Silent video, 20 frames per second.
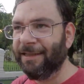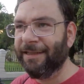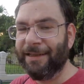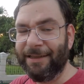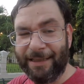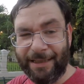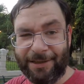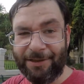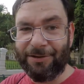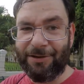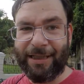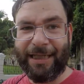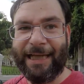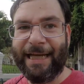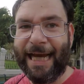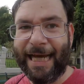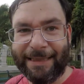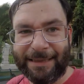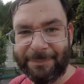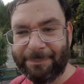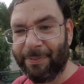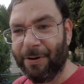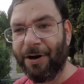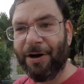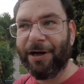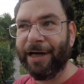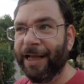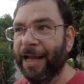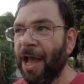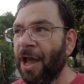literally at the
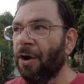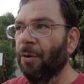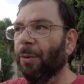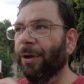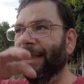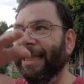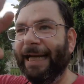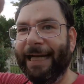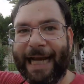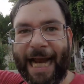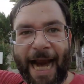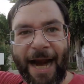party, with like